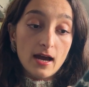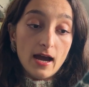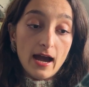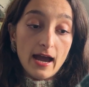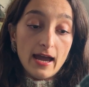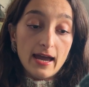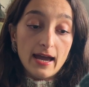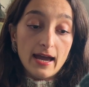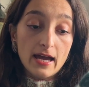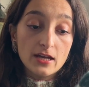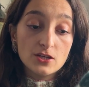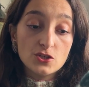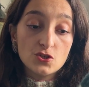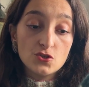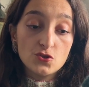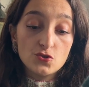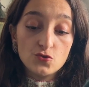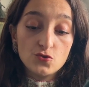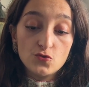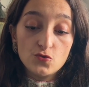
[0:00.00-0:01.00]
I had
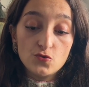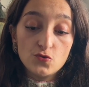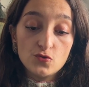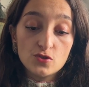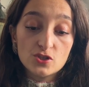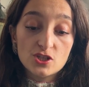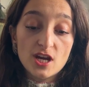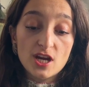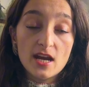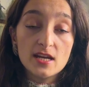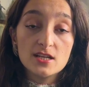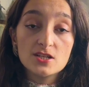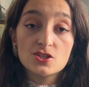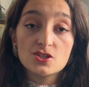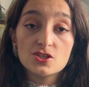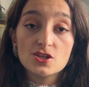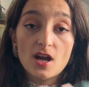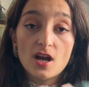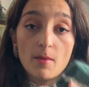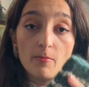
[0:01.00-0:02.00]
to
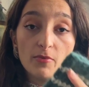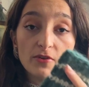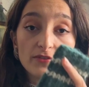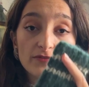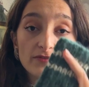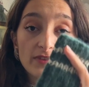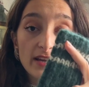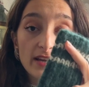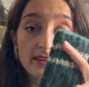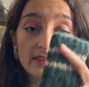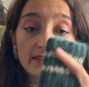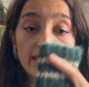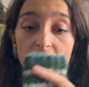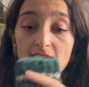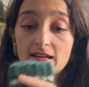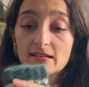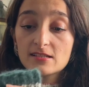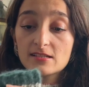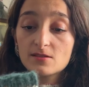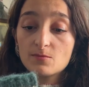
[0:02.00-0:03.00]
change a couple of like
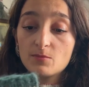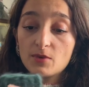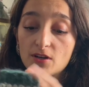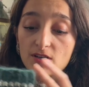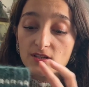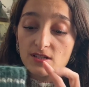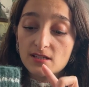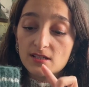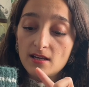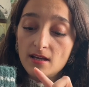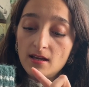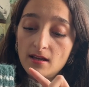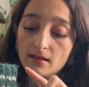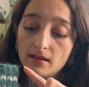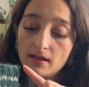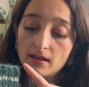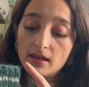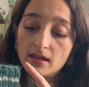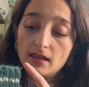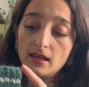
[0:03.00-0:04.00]
lengths because
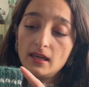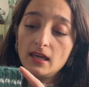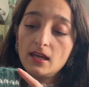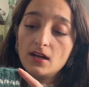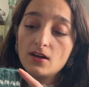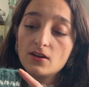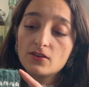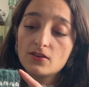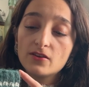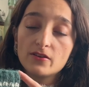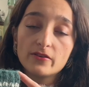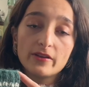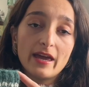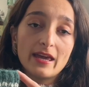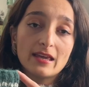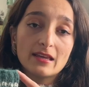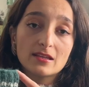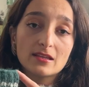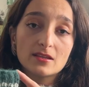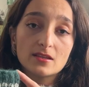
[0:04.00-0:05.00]
like here the
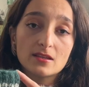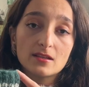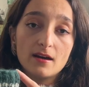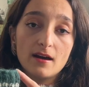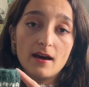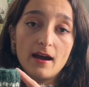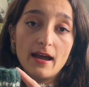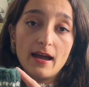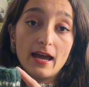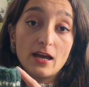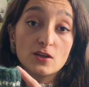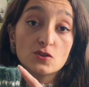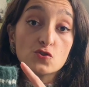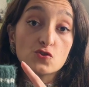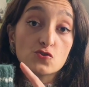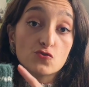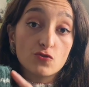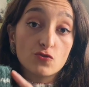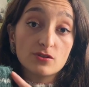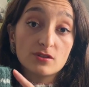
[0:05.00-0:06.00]
length I had to
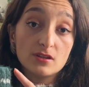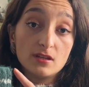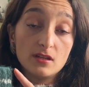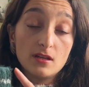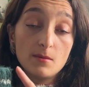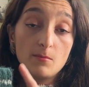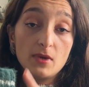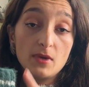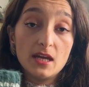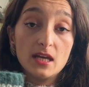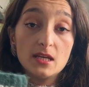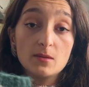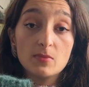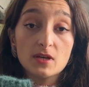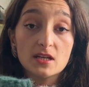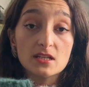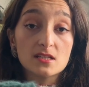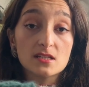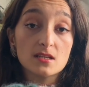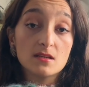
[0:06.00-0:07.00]
shorten it a bit
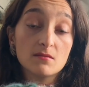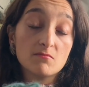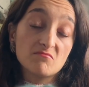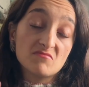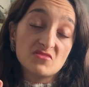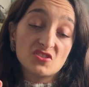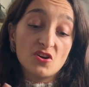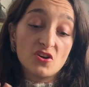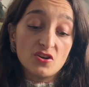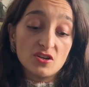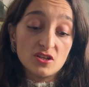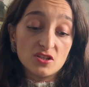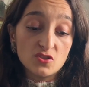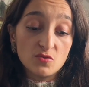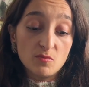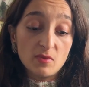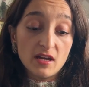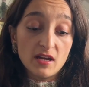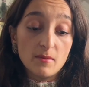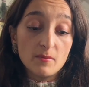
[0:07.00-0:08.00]
because it started to
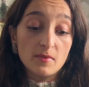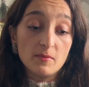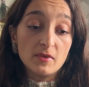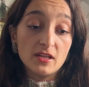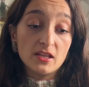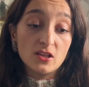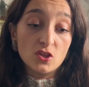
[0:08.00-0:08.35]
become a bit